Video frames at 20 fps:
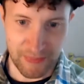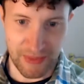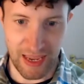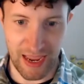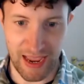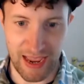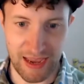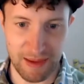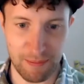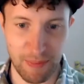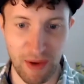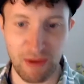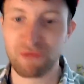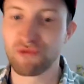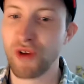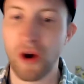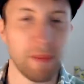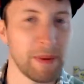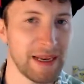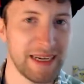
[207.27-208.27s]
But
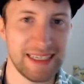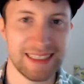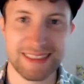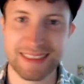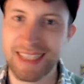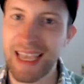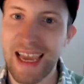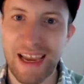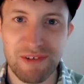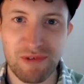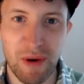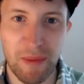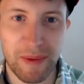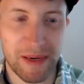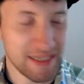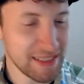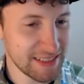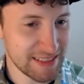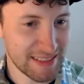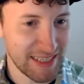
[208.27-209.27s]
Robin is there.
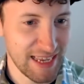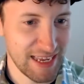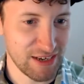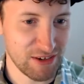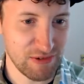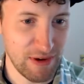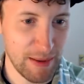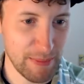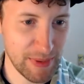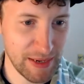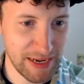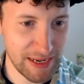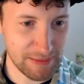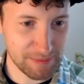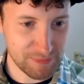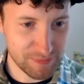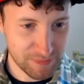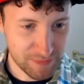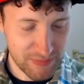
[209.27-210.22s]
Robin is there grabbing it.